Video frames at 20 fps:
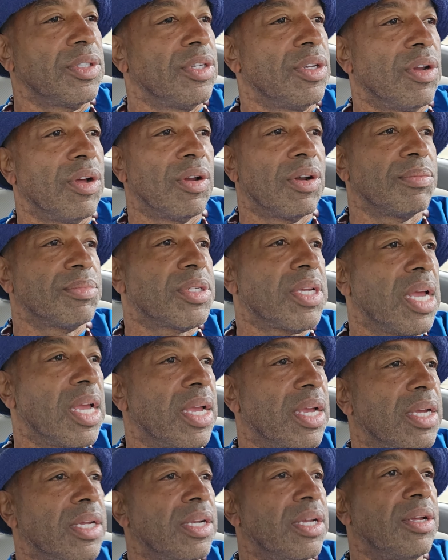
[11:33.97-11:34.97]
You know what I'm
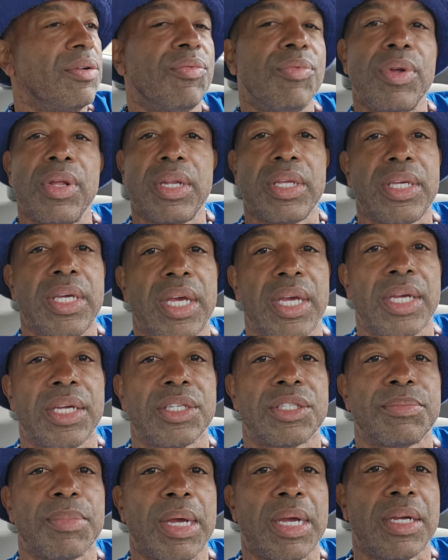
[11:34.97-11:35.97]
saying? It really
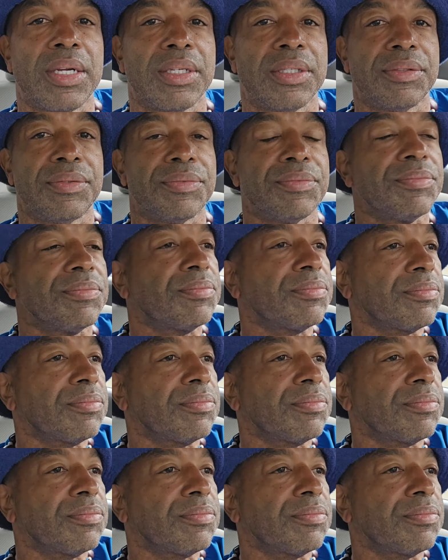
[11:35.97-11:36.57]
is, man